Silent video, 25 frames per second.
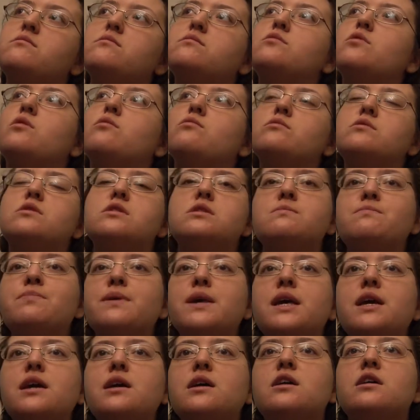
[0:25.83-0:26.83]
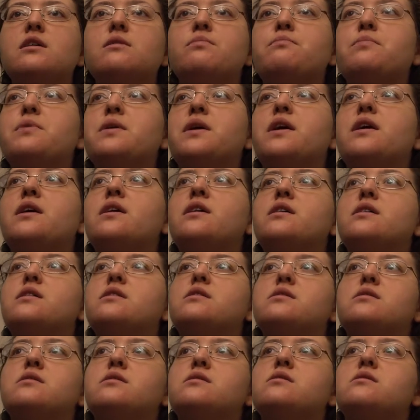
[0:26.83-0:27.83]
don't speak
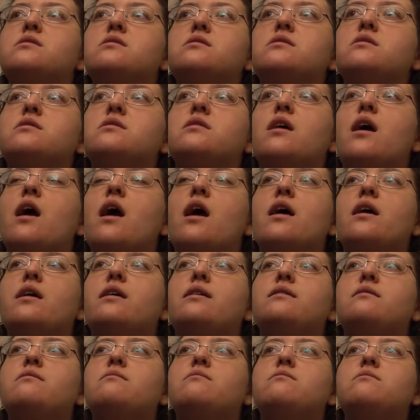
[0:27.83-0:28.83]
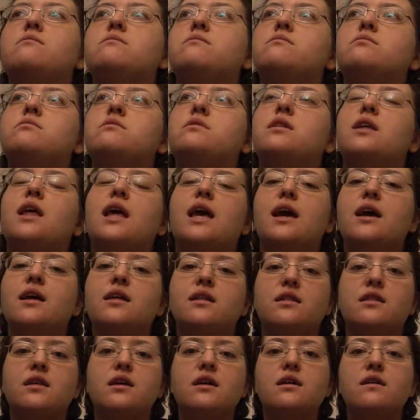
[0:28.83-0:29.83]
because I
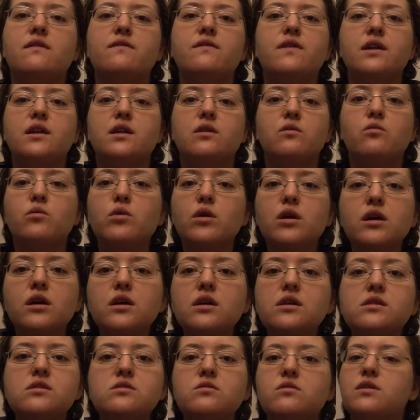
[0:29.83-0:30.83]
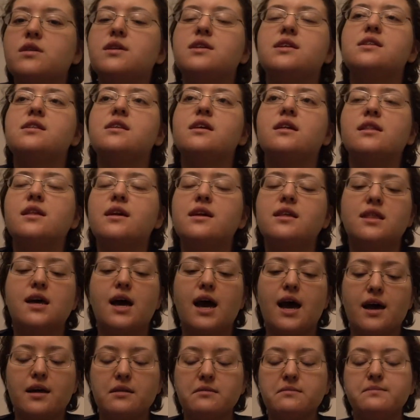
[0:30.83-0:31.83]
can't think of any words or anything like
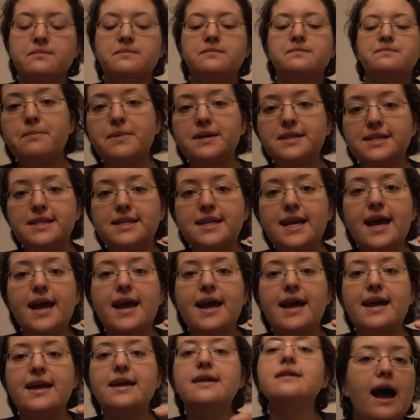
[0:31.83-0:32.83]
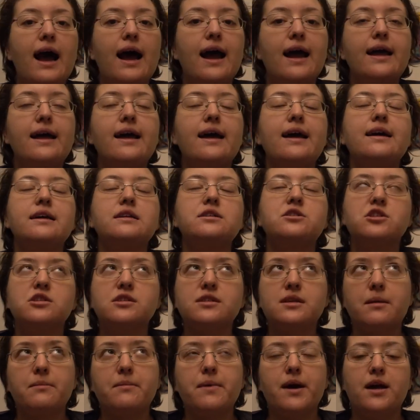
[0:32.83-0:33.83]
that. But today, I had
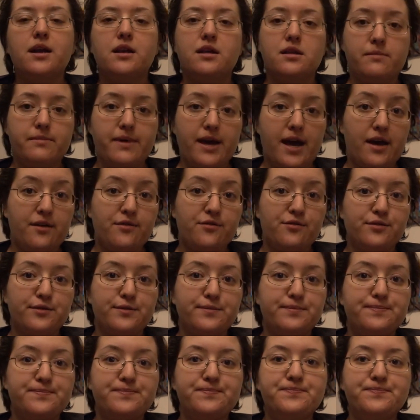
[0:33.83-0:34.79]
just come out of the bathroom.